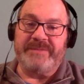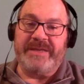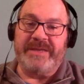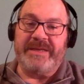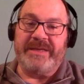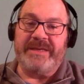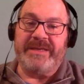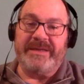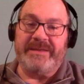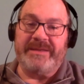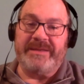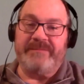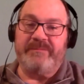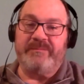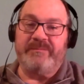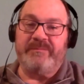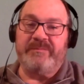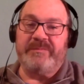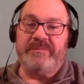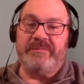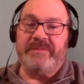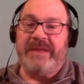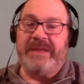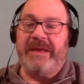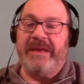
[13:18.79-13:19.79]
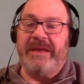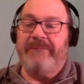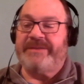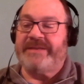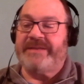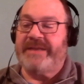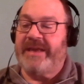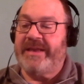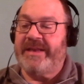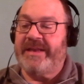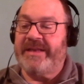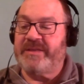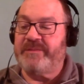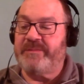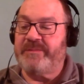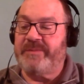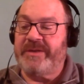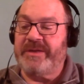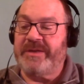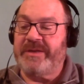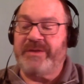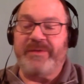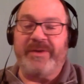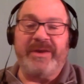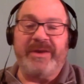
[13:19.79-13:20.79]
And Habitat has
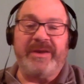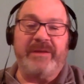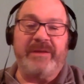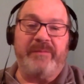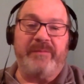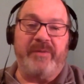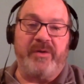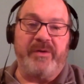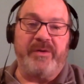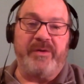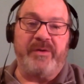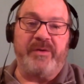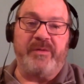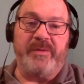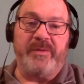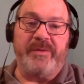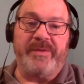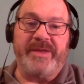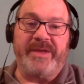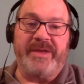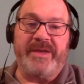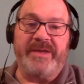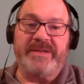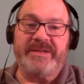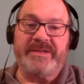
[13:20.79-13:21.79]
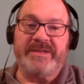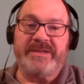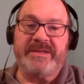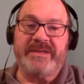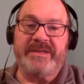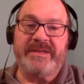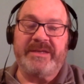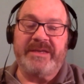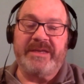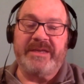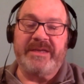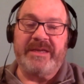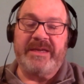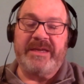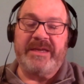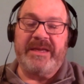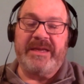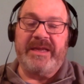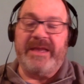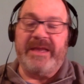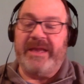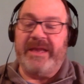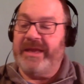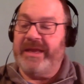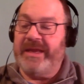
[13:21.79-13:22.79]
been a great partner with us.
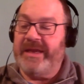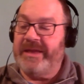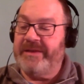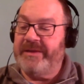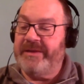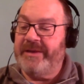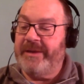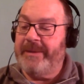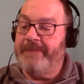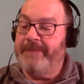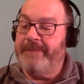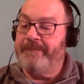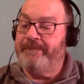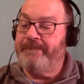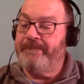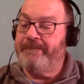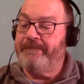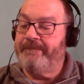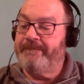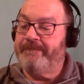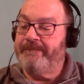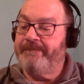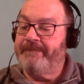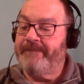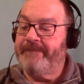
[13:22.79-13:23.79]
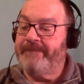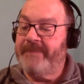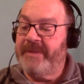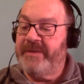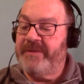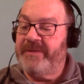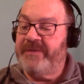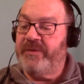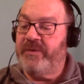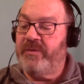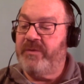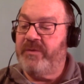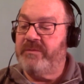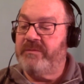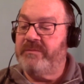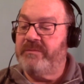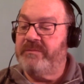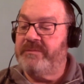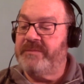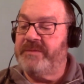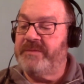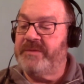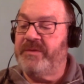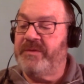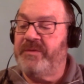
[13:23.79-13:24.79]
And so
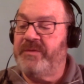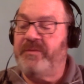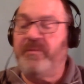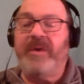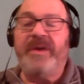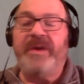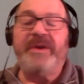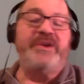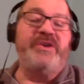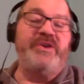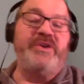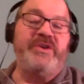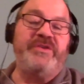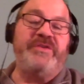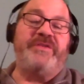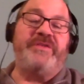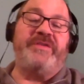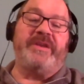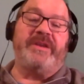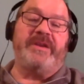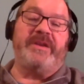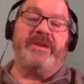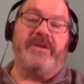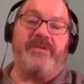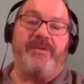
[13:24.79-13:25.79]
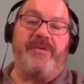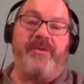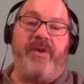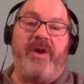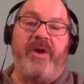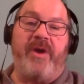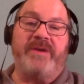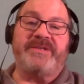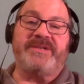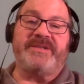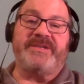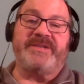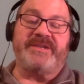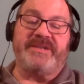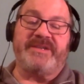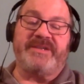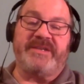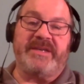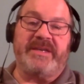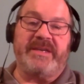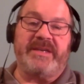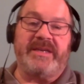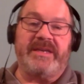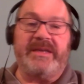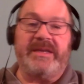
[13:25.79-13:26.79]
what are you seeing across the
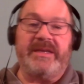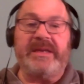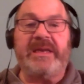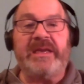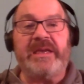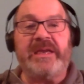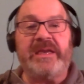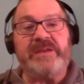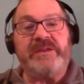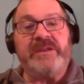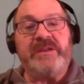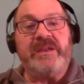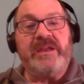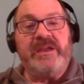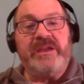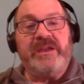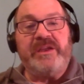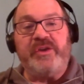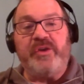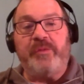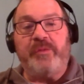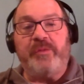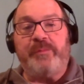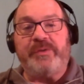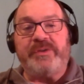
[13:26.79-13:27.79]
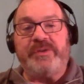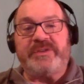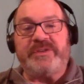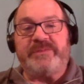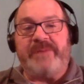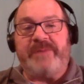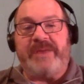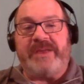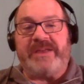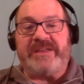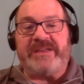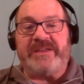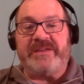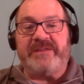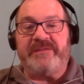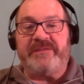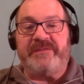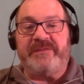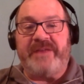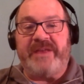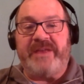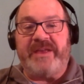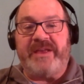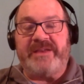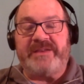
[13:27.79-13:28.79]
city in your
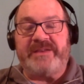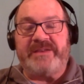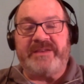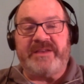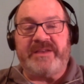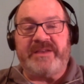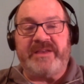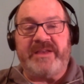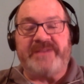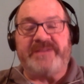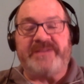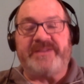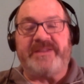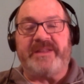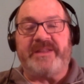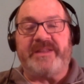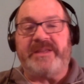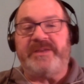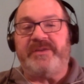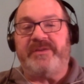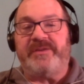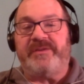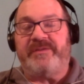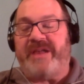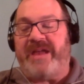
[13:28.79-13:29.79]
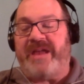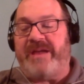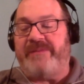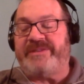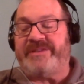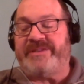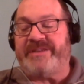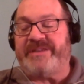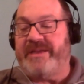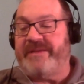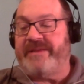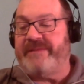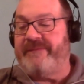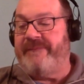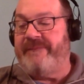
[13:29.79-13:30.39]
perspective as the leader of Habitat?